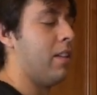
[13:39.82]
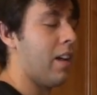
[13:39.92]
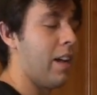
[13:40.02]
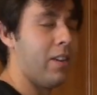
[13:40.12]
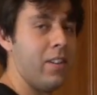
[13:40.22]

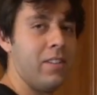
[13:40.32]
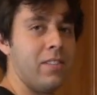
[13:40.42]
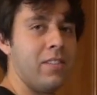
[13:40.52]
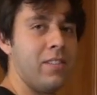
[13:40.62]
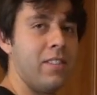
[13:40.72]
I don't
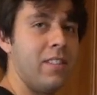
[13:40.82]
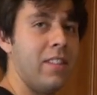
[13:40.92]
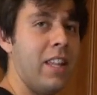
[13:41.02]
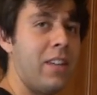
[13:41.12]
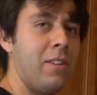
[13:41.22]
know.
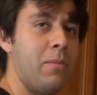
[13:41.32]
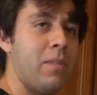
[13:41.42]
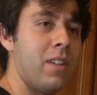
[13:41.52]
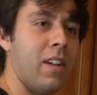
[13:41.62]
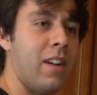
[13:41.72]
Legumes
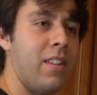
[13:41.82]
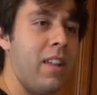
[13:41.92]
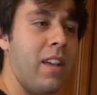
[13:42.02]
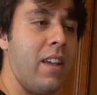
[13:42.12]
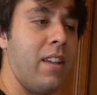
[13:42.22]
are
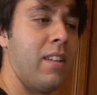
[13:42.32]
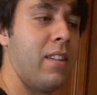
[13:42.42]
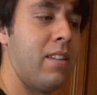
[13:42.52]
they?